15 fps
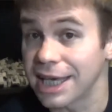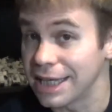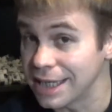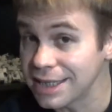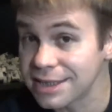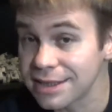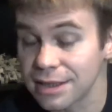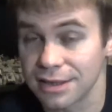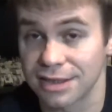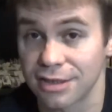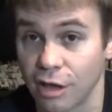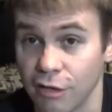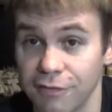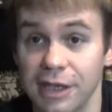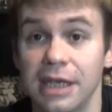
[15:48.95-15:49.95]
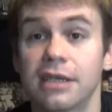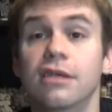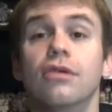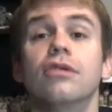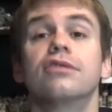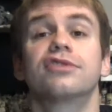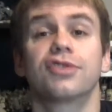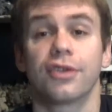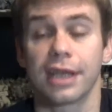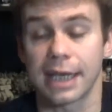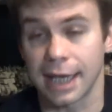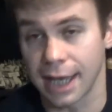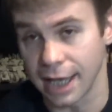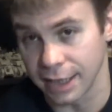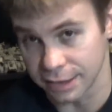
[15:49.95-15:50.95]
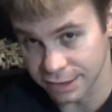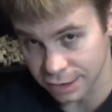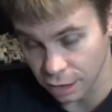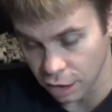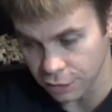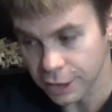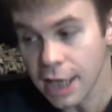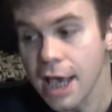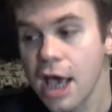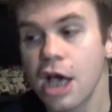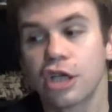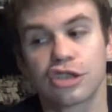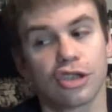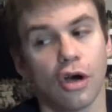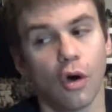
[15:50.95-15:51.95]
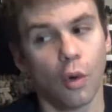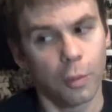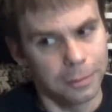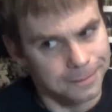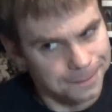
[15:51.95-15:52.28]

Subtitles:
It is an assault vehicle, so they can assault. So